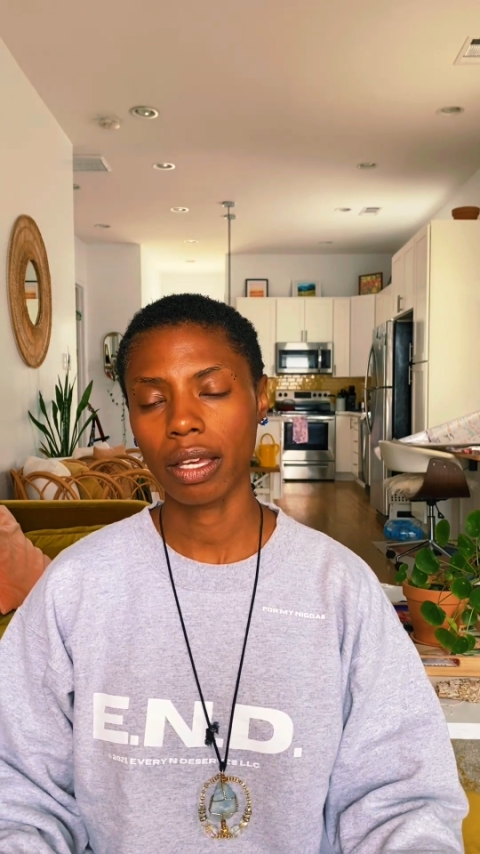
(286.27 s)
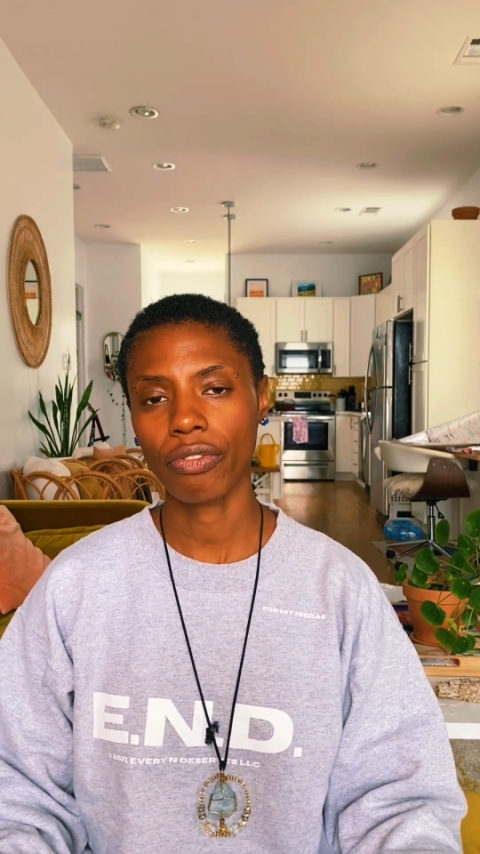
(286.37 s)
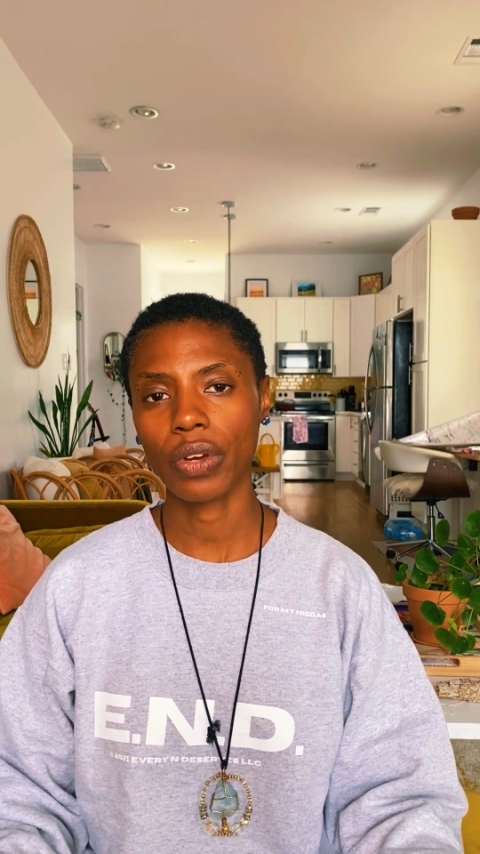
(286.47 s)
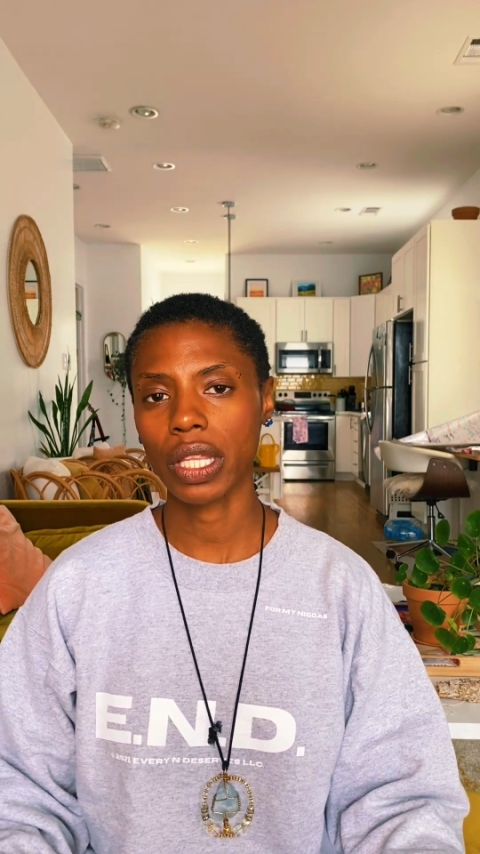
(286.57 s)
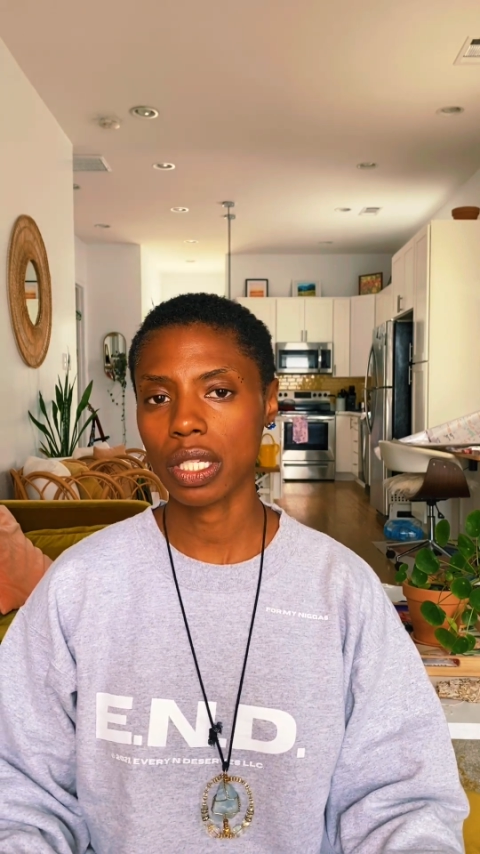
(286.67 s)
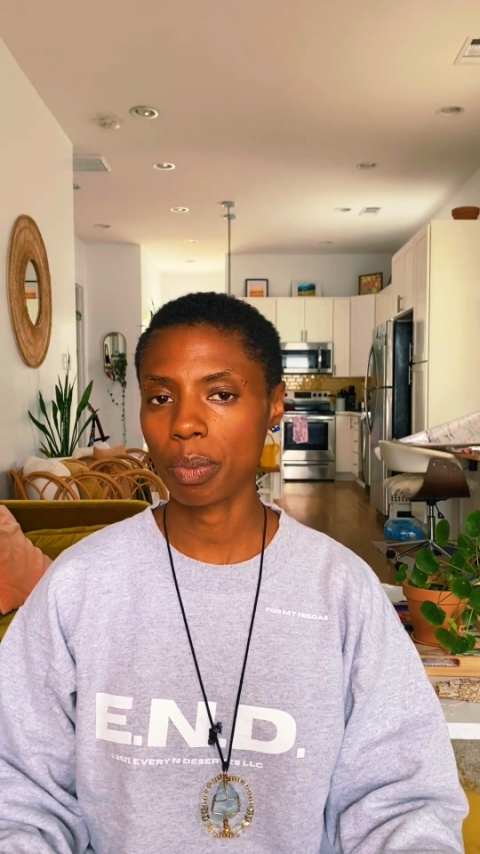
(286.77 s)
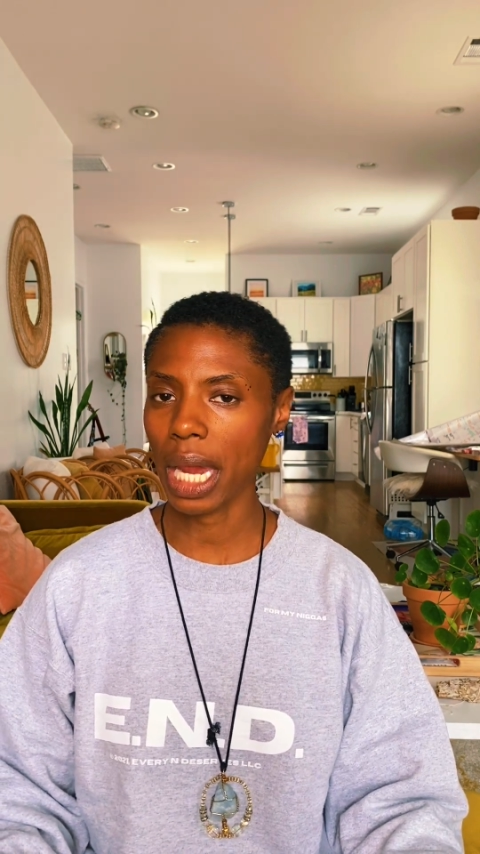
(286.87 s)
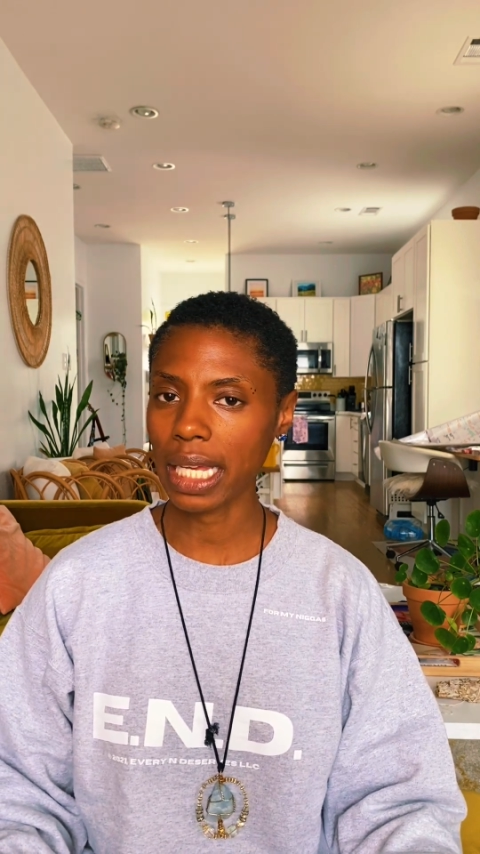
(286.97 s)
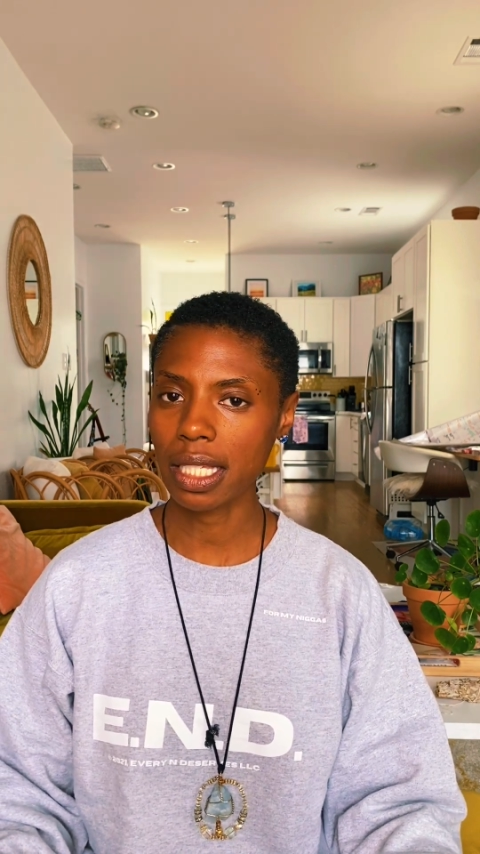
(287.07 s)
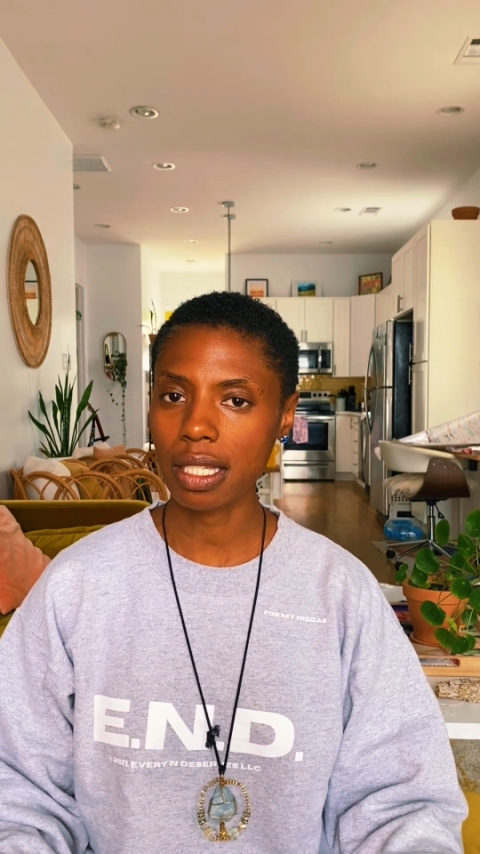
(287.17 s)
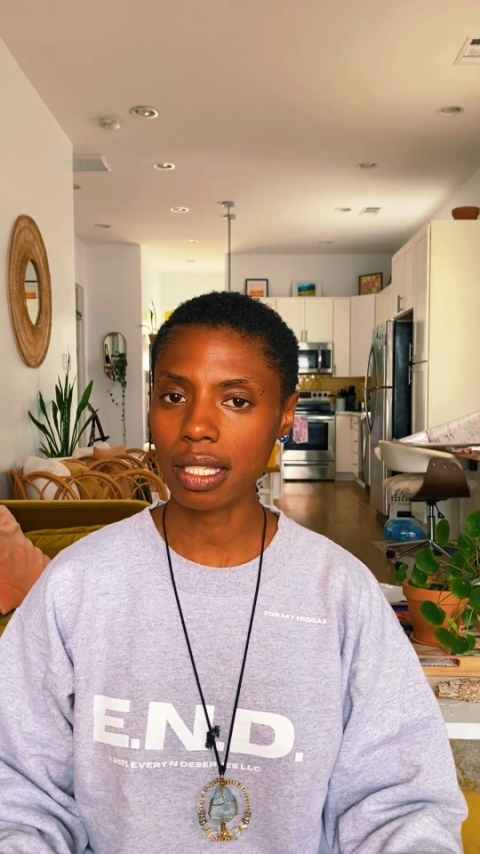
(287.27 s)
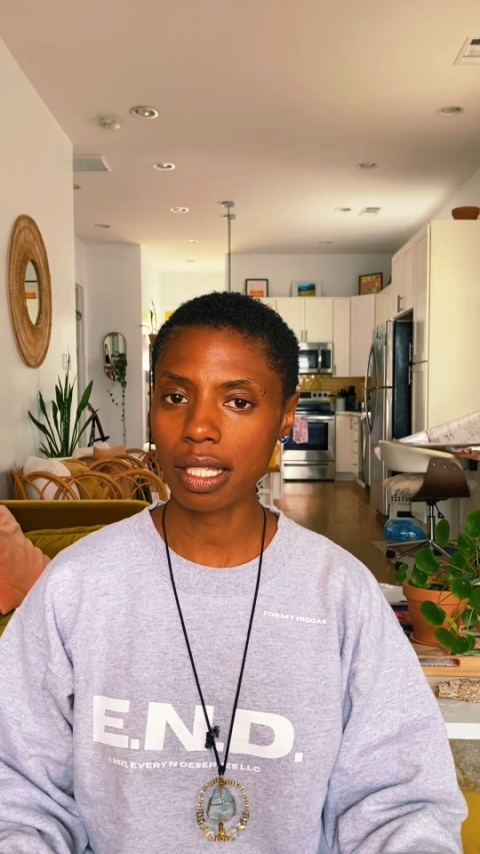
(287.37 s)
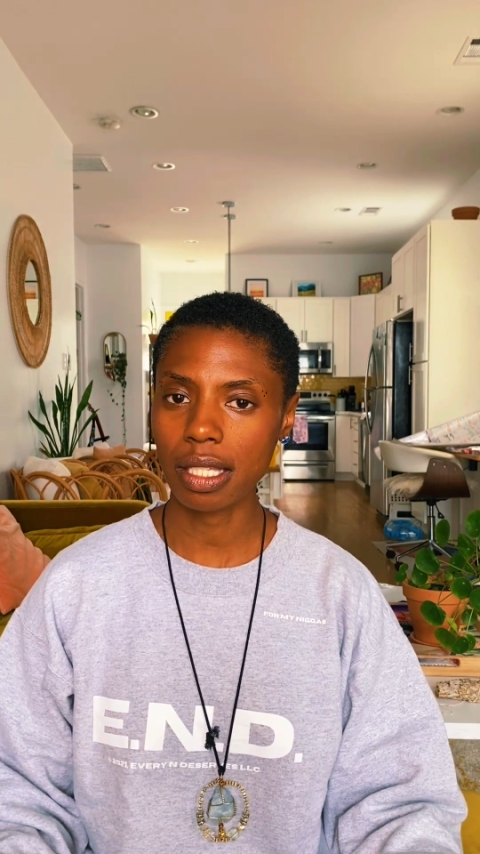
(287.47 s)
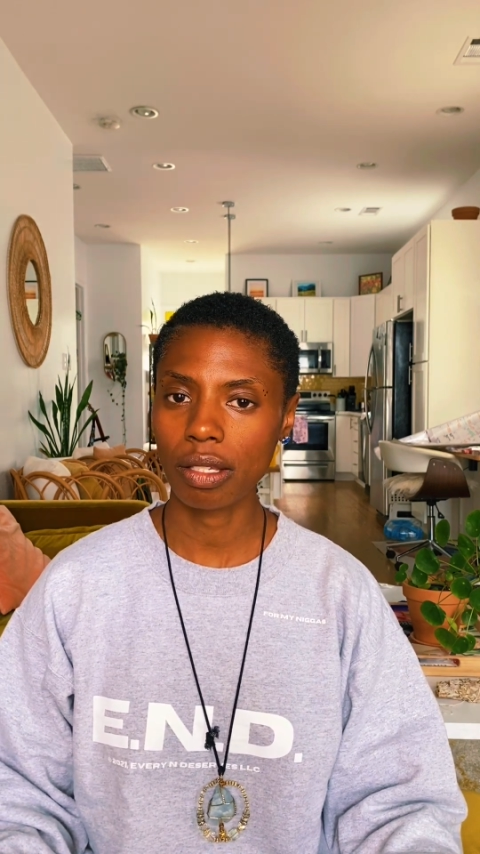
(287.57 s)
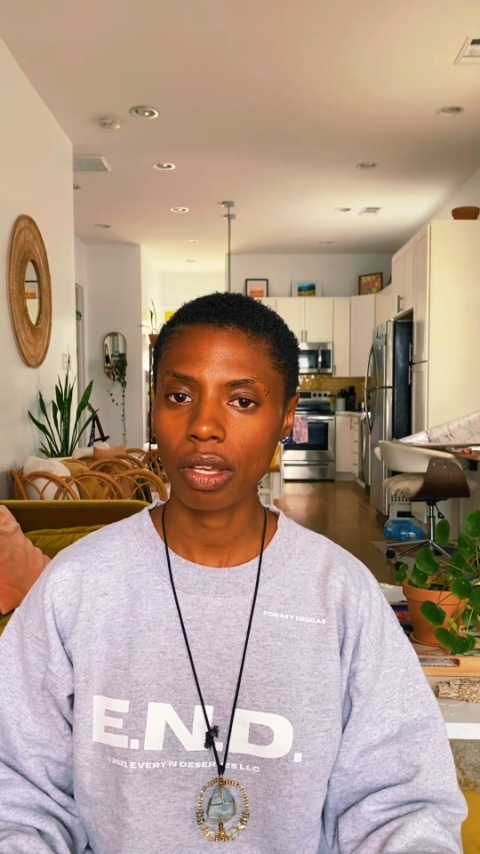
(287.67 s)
for this practice,